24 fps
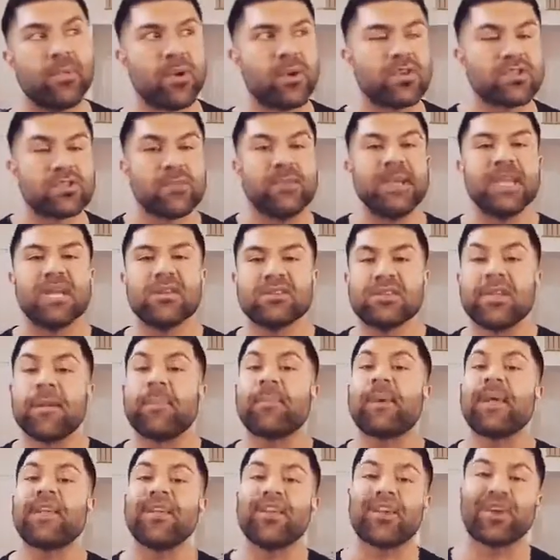but also make you
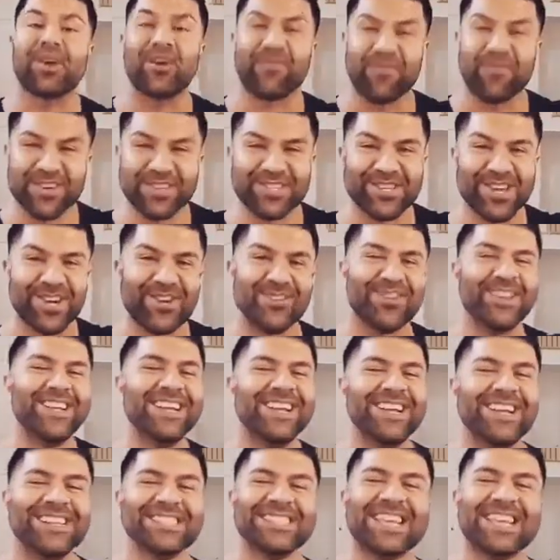step out of your comfort zone